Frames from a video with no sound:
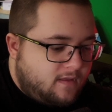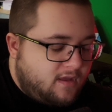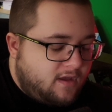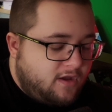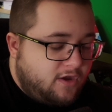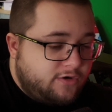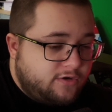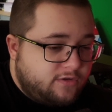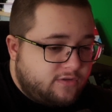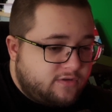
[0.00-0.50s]

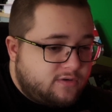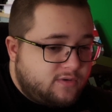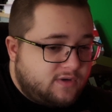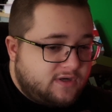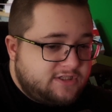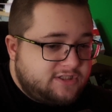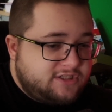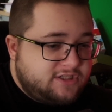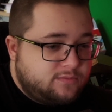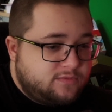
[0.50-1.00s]
Another
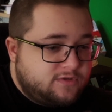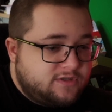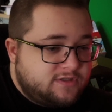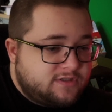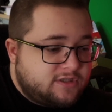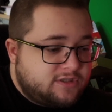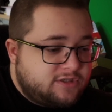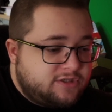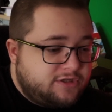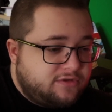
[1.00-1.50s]
question was,
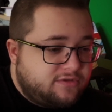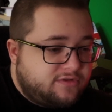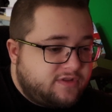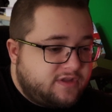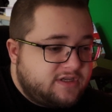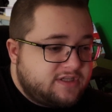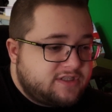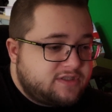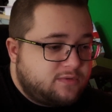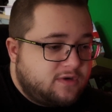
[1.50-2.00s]
do you
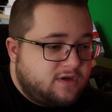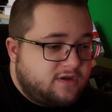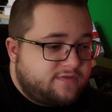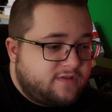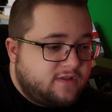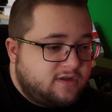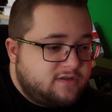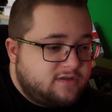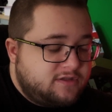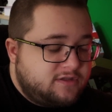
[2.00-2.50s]
think it's worth
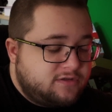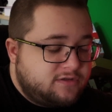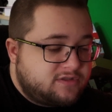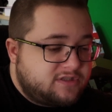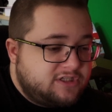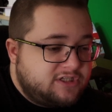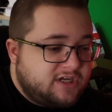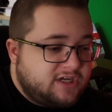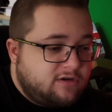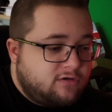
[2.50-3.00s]

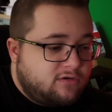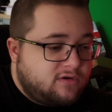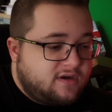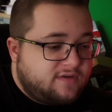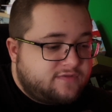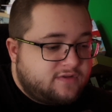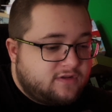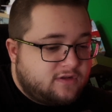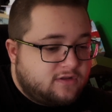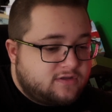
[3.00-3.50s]
using gyro
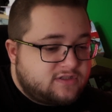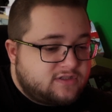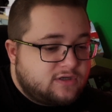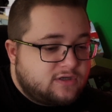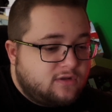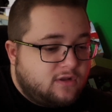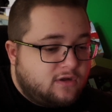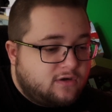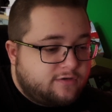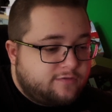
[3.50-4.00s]
after so
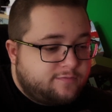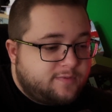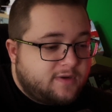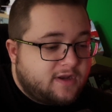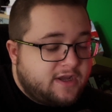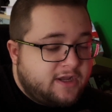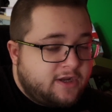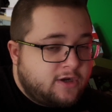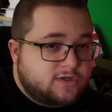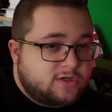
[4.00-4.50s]
long of
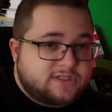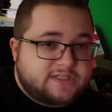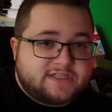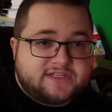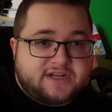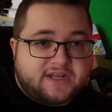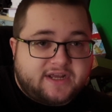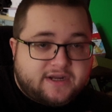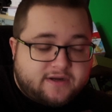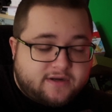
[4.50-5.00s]
playing on
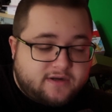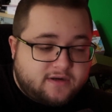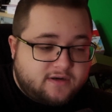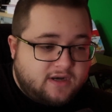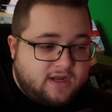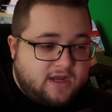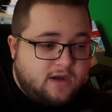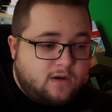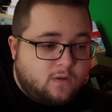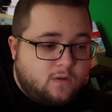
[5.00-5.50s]
stick?
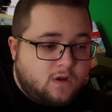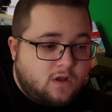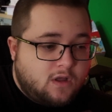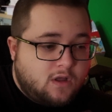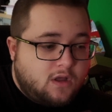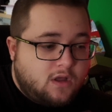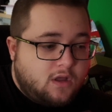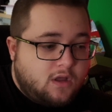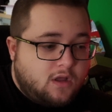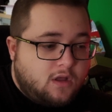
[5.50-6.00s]
Now,
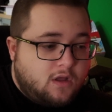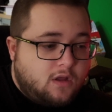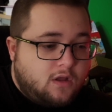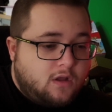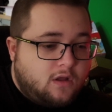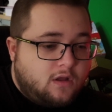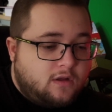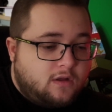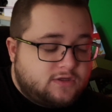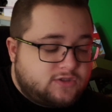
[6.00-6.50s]

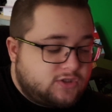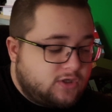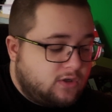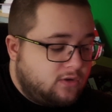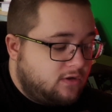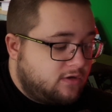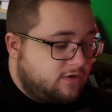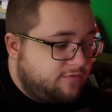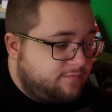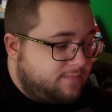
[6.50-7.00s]
so
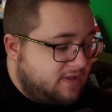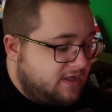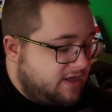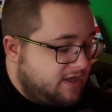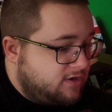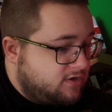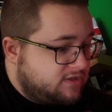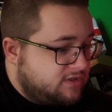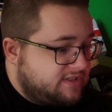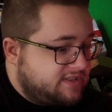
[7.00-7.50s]
long of
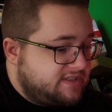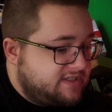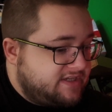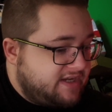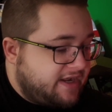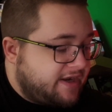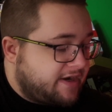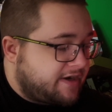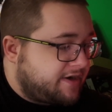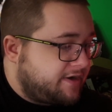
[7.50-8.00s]
playing on
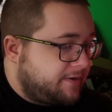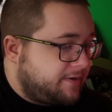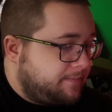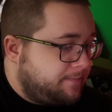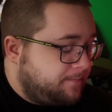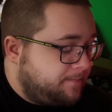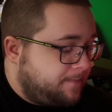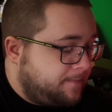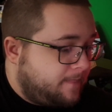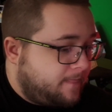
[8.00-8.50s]
stick,
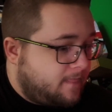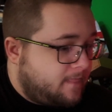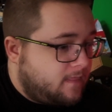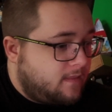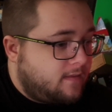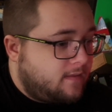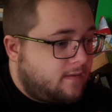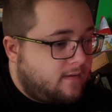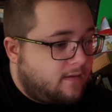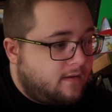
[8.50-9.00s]

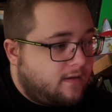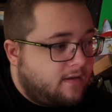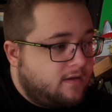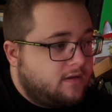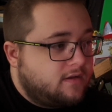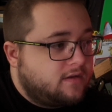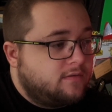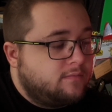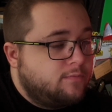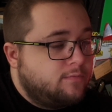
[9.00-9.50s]

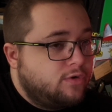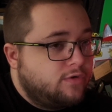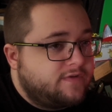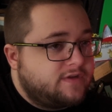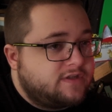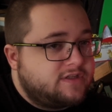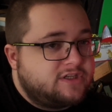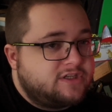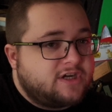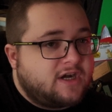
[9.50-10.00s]
moving
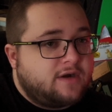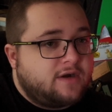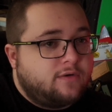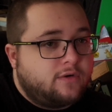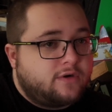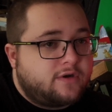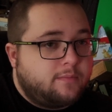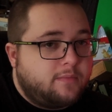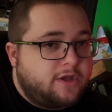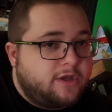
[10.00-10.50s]
to gyro
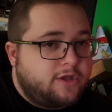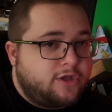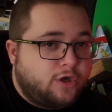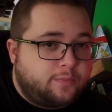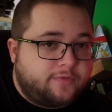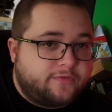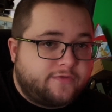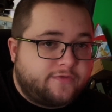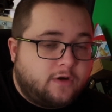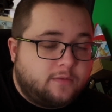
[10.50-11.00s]
can make your
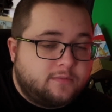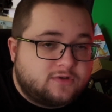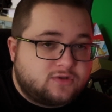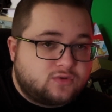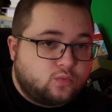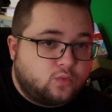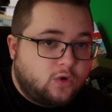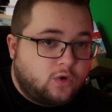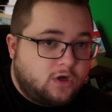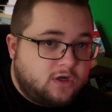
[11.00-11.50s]
performance
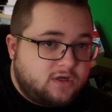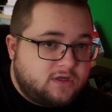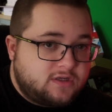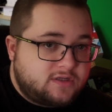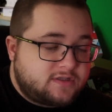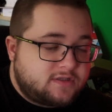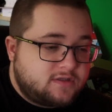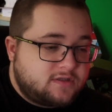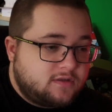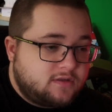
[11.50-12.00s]

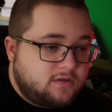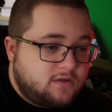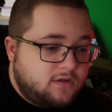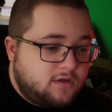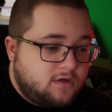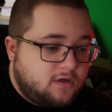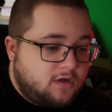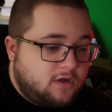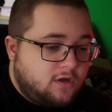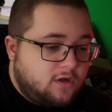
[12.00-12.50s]
worse,
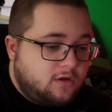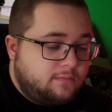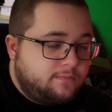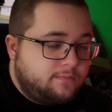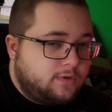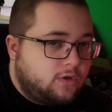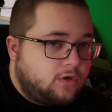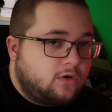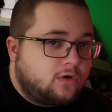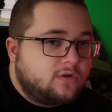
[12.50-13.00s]

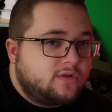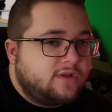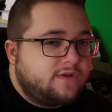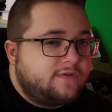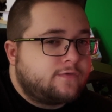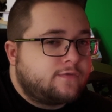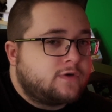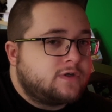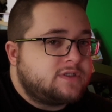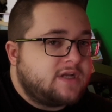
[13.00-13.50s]
but only
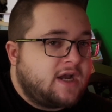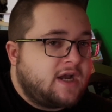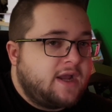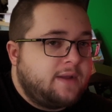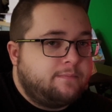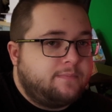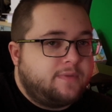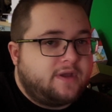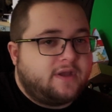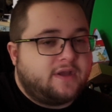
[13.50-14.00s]
for a
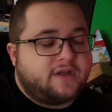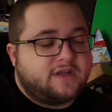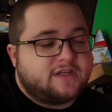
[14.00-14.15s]
time being.